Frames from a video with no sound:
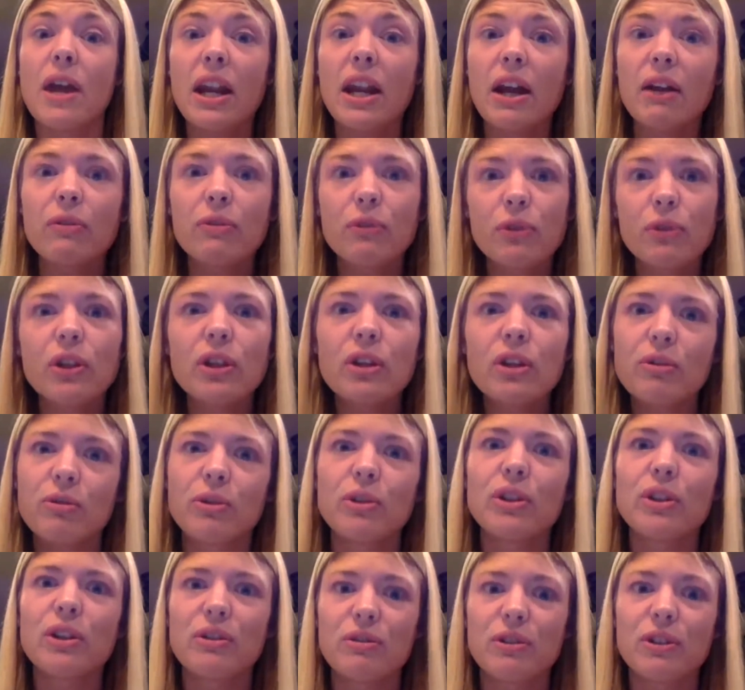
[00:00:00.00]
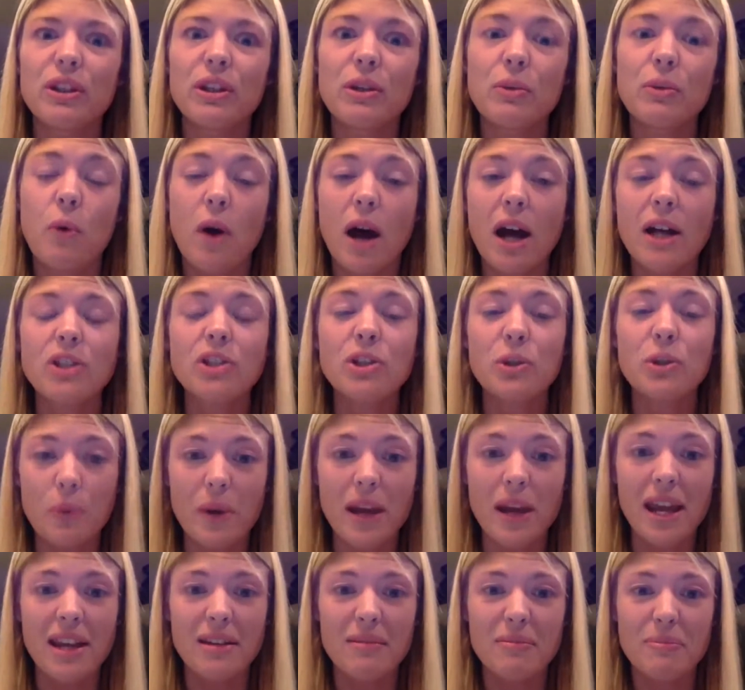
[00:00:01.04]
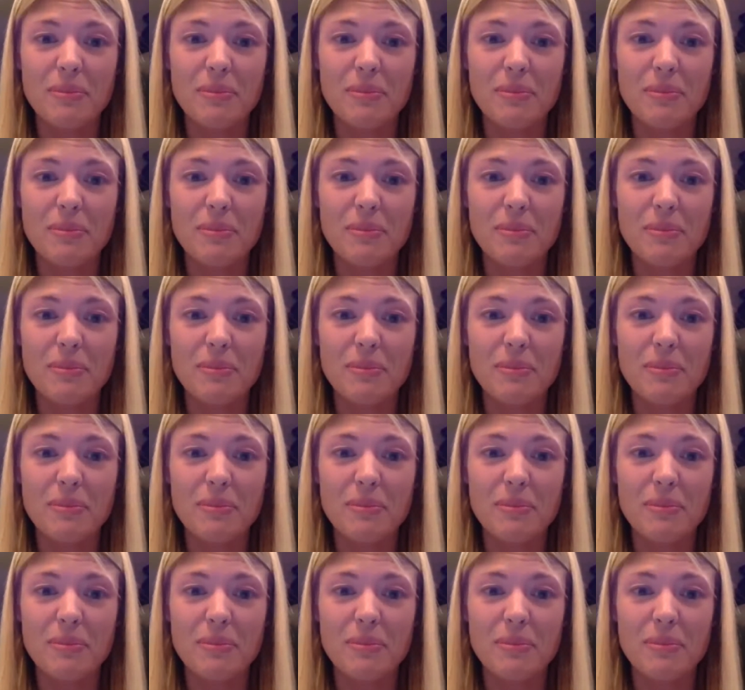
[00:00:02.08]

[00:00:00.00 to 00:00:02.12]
And I really, really, really want to win